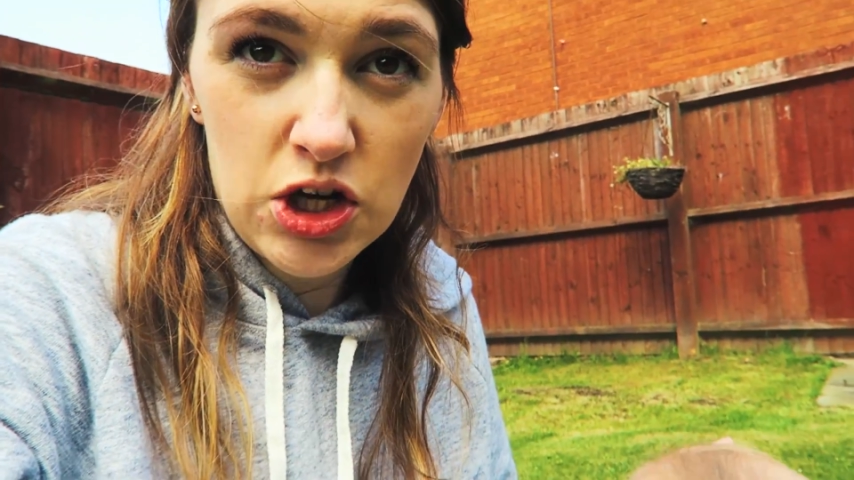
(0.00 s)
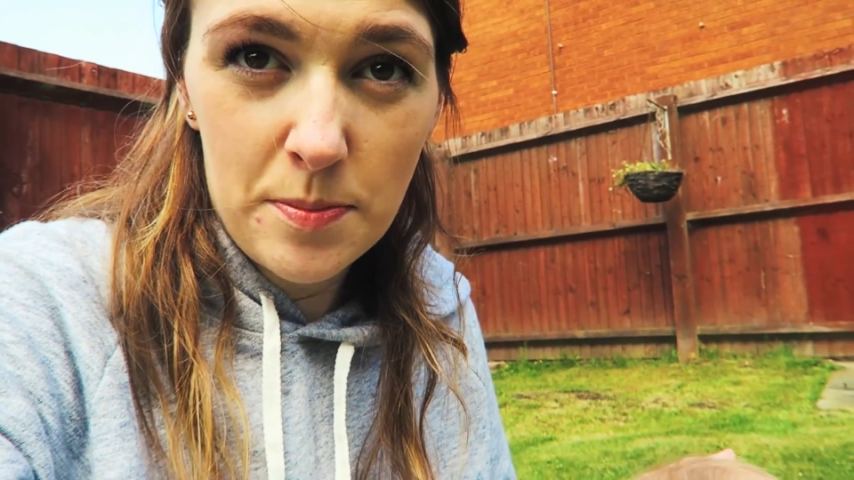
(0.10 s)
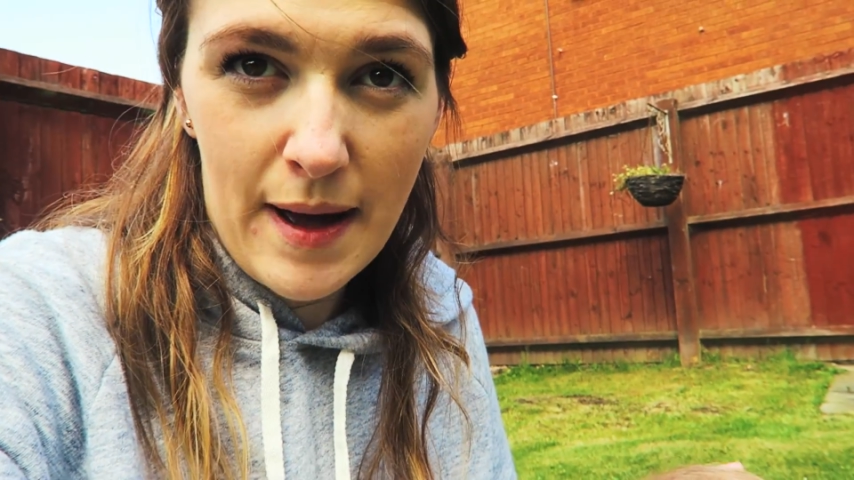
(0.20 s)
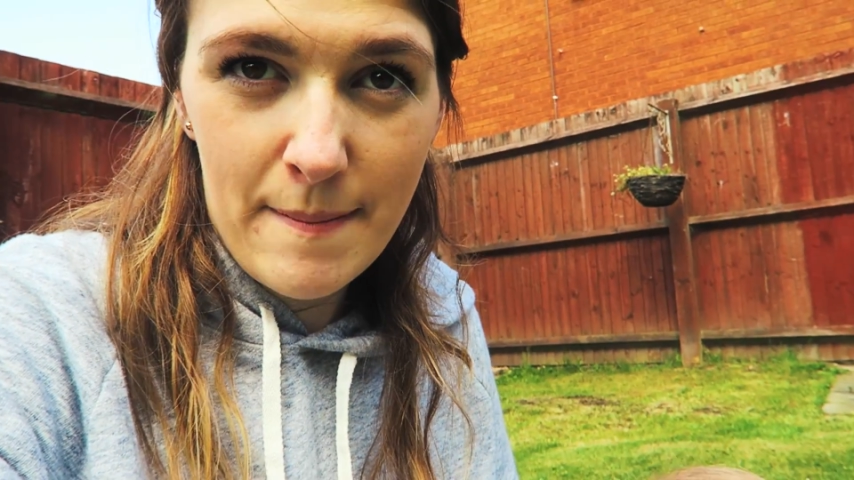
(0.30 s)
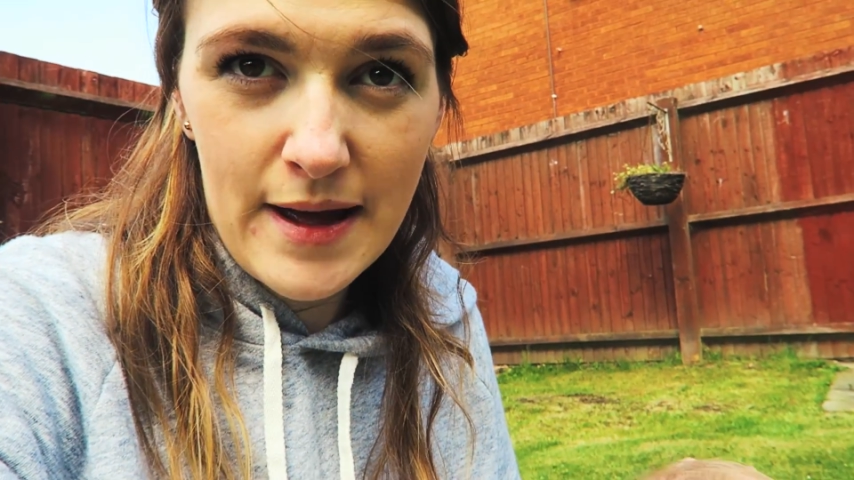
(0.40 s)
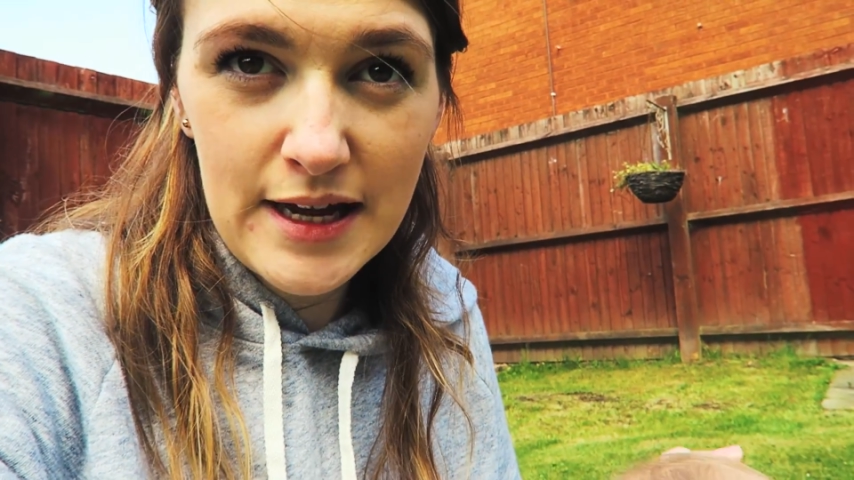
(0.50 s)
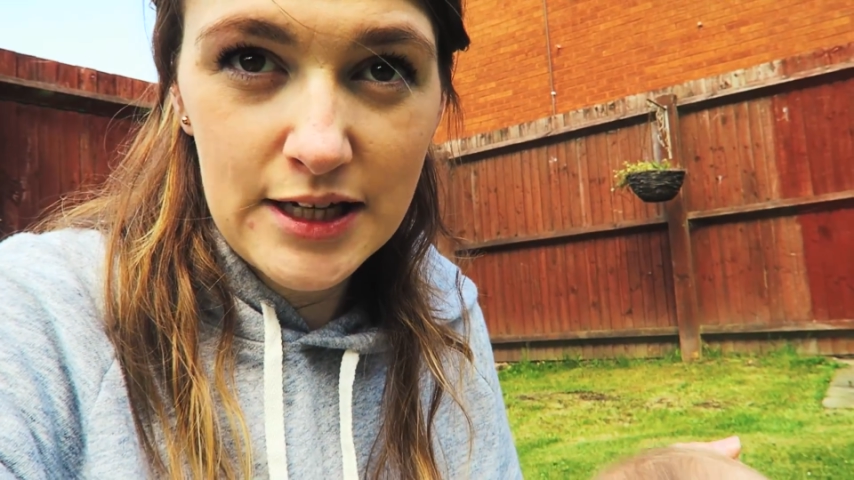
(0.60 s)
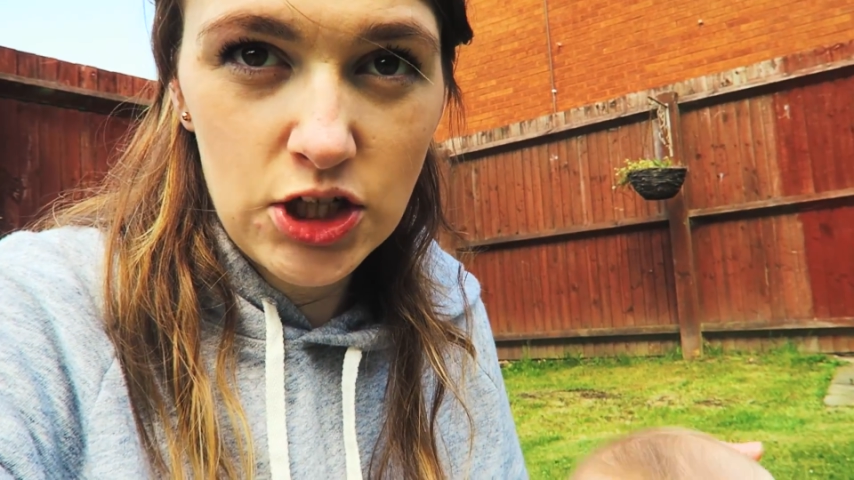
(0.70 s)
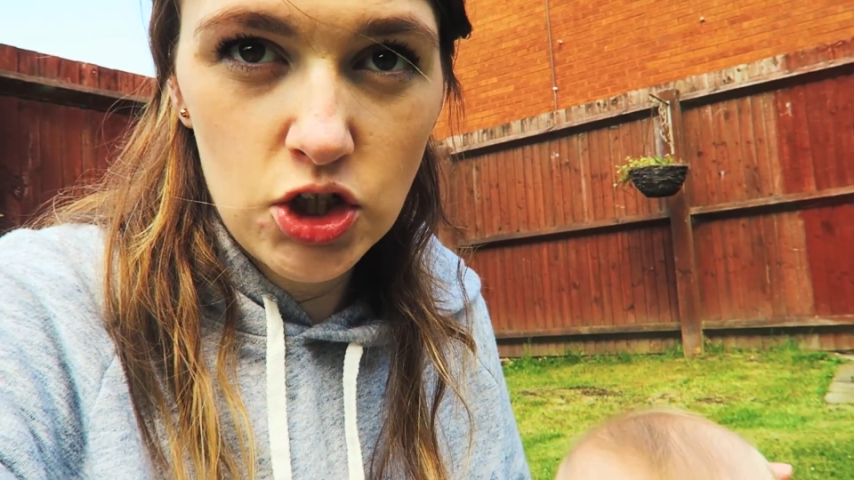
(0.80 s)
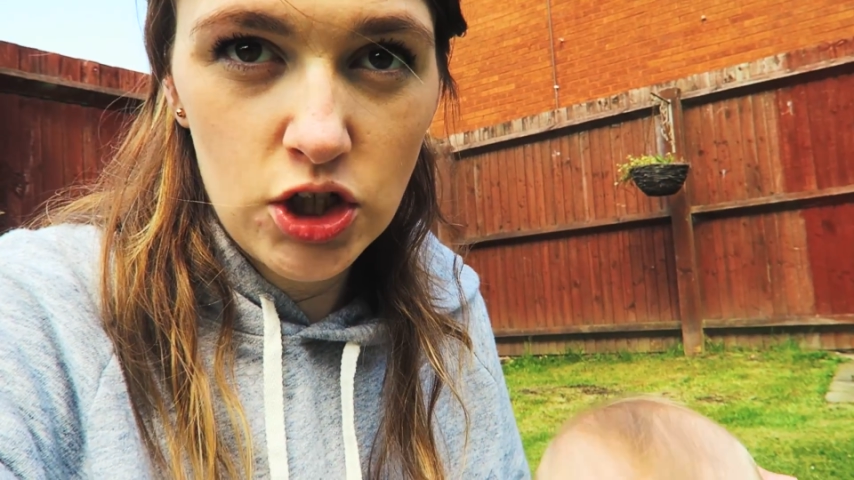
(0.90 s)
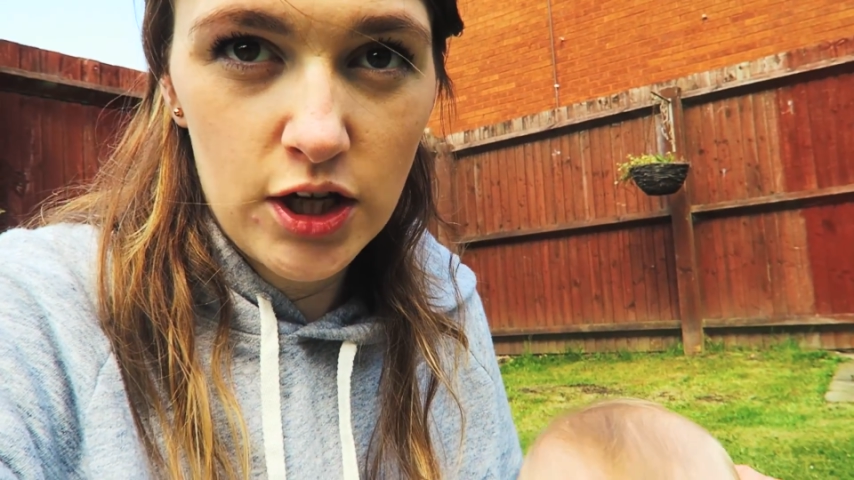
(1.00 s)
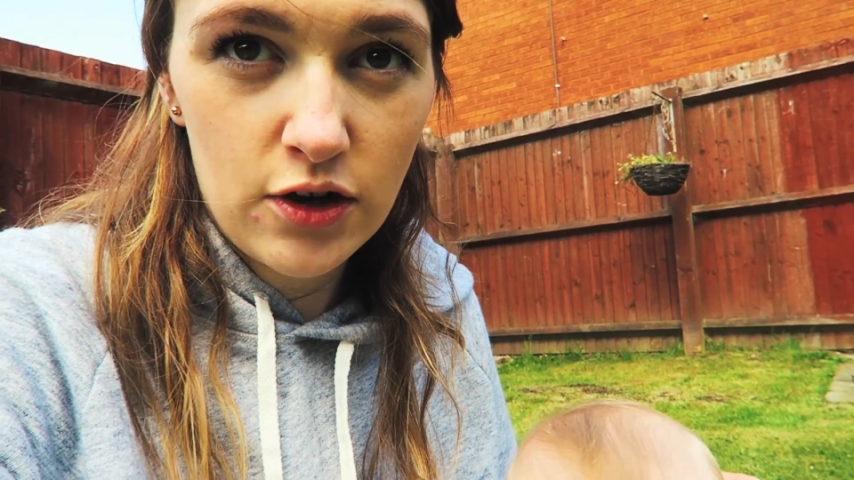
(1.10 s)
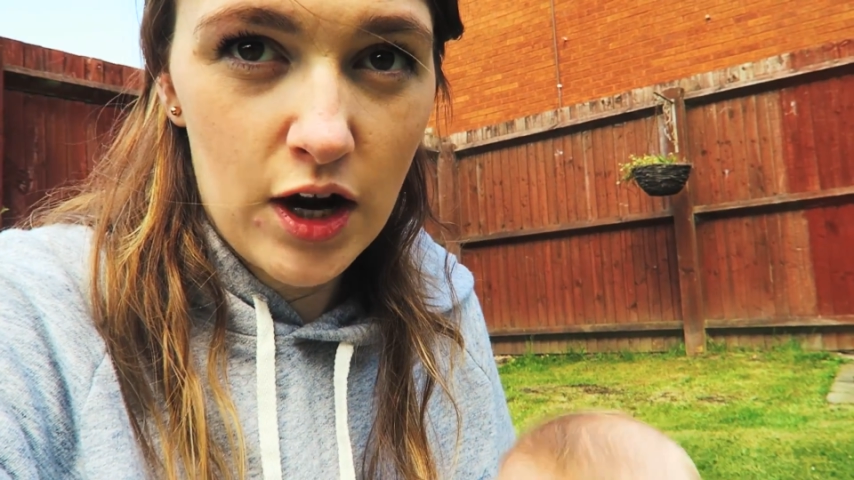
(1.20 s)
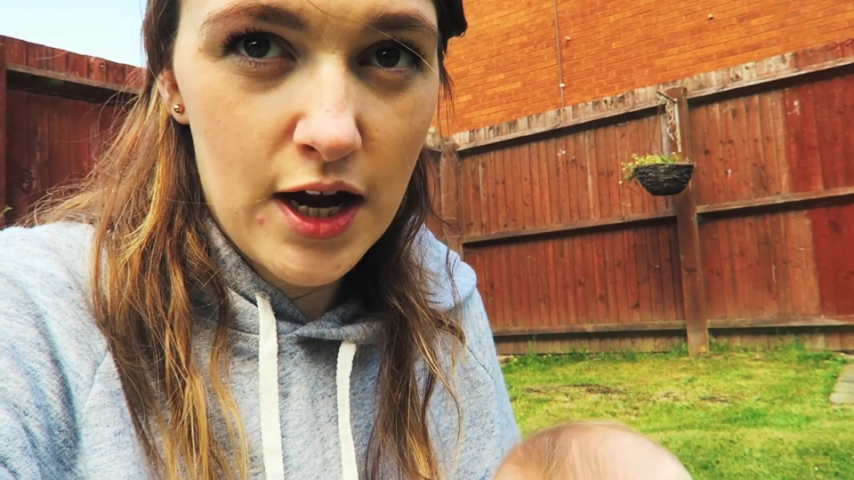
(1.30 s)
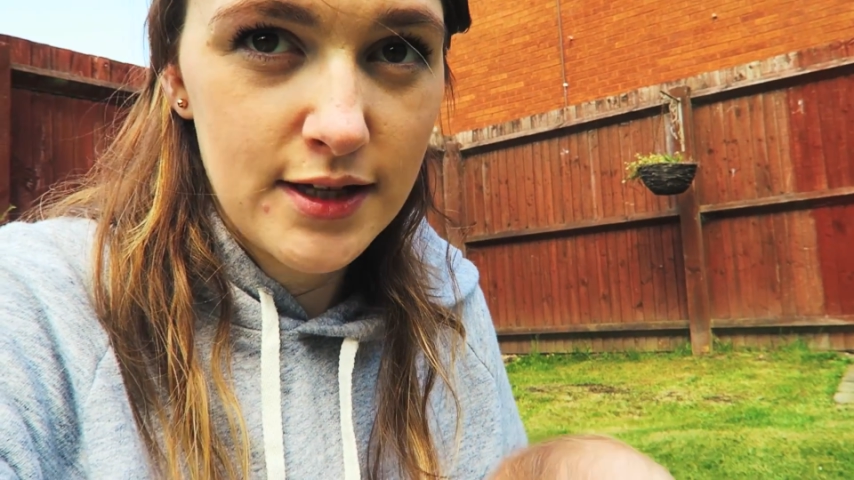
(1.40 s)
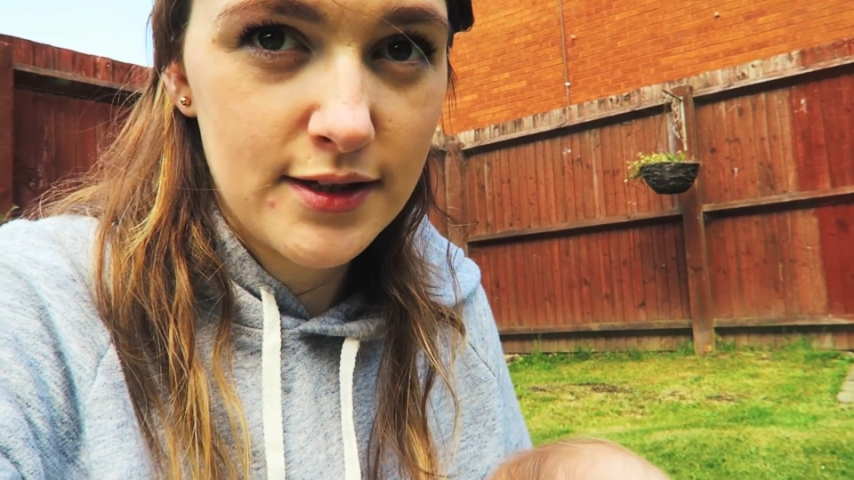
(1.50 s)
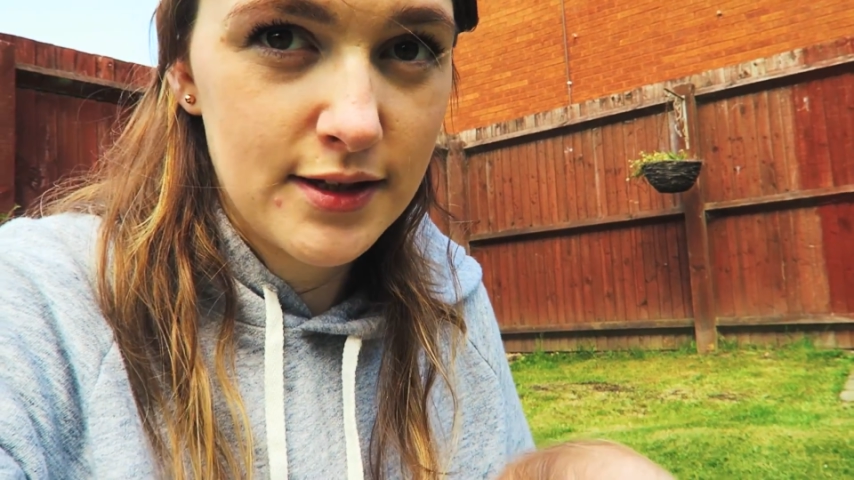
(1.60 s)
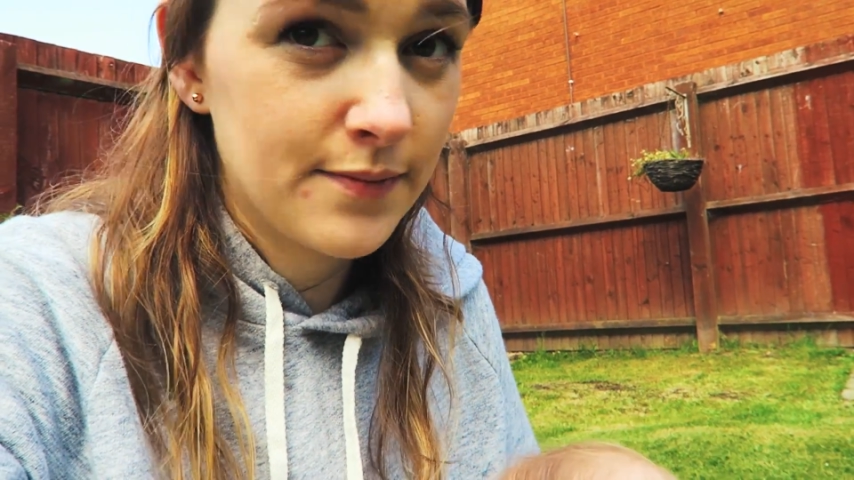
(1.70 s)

got Papa to do the grass.